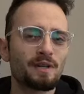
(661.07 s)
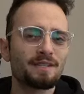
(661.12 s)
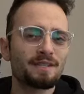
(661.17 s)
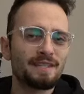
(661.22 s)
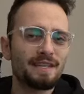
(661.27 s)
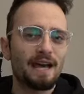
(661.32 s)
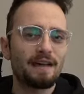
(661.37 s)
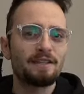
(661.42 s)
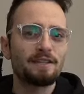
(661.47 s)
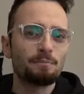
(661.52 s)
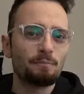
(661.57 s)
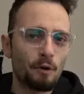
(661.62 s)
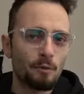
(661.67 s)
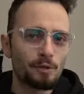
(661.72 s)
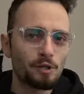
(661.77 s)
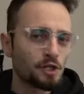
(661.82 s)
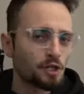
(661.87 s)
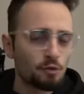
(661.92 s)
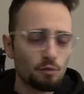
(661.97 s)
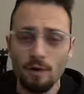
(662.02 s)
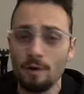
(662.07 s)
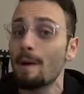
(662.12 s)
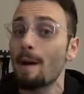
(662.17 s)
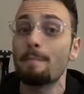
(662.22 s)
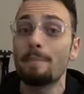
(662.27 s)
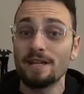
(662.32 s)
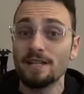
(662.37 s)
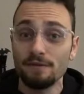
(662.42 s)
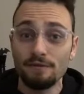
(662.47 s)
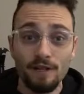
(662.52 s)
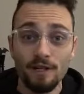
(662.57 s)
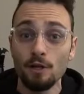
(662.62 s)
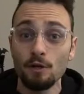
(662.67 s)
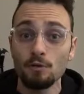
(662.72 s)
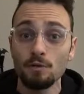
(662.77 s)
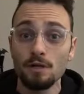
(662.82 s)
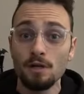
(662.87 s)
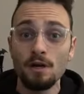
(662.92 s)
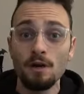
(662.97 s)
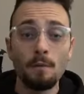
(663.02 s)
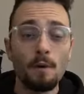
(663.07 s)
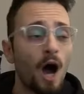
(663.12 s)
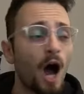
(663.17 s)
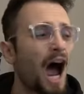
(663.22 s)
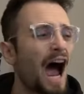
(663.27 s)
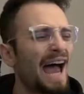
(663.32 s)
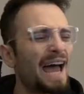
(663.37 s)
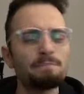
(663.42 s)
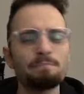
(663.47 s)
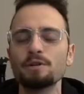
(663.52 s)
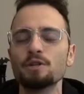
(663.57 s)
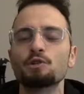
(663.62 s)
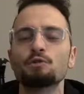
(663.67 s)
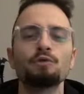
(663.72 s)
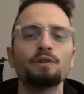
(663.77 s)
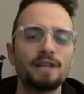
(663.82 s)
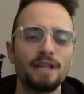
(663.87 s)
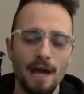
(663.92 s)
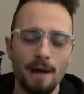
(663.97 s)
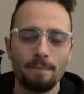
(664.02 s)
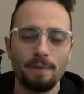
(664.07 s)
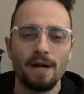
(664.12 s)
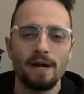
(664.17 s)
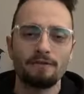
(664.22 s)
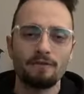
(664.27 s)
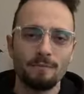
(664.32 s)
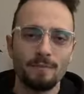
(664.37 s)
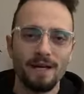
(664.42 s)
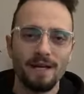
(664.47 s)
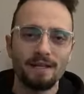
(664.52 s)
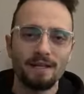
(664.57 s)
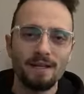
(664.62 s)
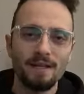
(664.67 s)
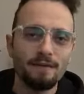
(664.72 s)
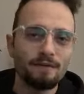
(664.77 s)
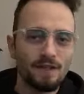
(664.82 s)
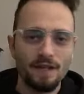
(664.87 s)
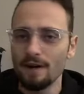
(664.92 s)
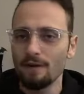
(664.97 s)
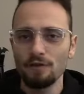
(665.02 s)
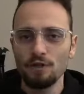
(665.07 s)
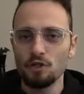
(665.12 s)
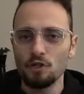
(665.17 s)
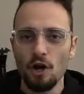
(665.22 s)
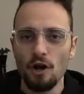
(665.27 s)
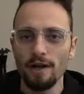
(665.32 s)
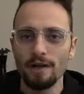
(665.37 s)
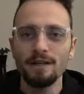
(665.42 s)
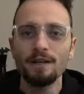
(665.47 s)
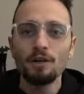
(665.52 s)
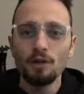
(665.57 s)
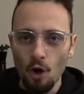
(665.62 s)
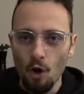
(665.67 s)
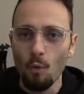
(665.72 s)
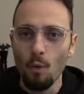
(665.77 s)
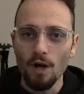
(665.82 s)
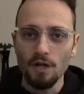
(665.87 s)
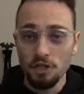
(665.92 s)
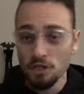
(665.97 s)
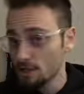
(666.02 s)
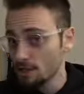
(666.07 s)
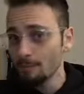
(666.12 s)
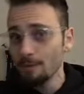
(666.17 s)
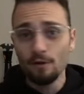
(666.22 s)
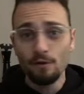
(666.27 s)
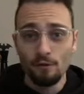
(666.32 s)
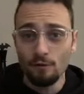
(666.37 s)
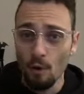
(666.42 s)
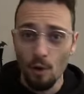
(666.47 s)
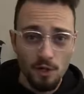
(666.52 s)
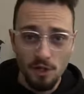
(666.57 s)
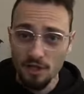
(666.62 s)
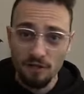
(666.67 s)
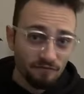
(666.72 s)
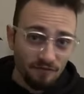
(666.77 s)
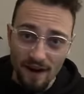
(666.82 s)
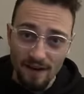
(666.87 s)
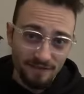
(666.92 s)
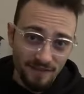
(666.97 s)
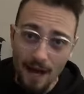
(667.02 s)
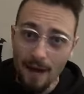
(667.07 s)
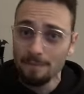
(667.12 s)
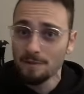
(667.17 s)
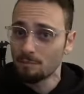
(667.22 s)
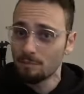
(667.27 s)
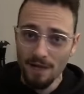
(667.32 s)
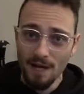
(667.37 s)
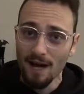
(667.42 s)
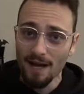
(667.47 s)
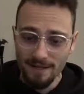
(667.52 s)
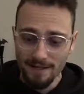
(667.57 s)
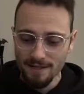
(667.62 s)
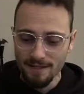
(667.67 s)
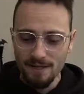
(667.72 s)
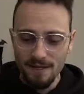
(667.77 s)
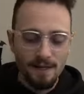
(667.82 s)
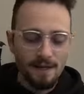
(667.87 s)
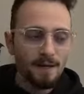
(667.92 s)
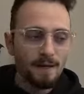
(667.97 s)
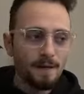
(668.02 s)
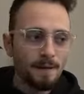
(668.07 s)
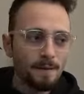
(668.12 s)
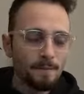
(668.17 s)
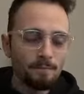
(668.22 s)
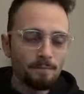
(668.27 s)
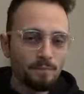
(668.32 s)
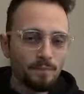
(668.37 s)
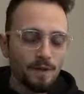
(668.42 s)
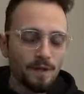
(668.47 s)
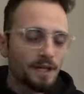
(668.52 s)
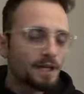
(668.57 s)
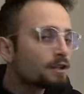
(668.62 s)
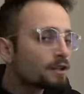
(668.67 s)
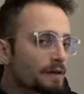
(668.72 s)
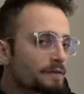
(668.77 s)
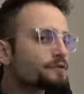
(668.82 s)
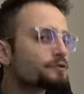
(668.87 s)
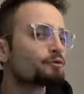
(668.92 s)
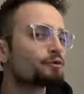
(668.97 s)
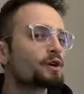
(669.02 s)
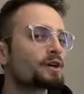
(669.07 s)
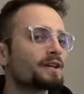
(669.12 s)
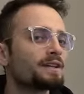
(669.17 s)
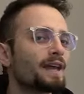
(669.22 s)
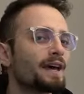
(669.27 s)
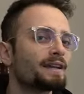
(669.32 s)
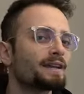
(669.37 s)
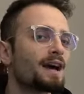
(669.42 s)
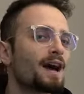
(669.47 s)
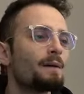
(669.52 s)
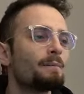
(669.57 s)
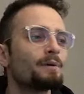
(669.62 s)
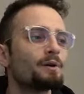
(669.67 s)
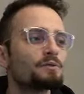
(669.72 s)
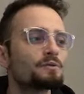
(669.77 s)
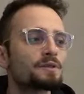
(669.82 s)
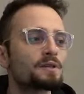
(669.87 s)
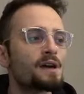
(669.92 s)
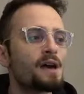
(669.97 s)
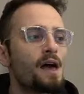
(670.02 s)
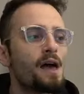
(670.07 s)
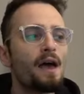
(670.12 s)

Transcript: against Ian Nepomniachtchi? It's one of my best videos. Hypest recap I ever made. If you never saw it, go watch it. Some of you have watched it five times, be honest. He loves rook and knight combos.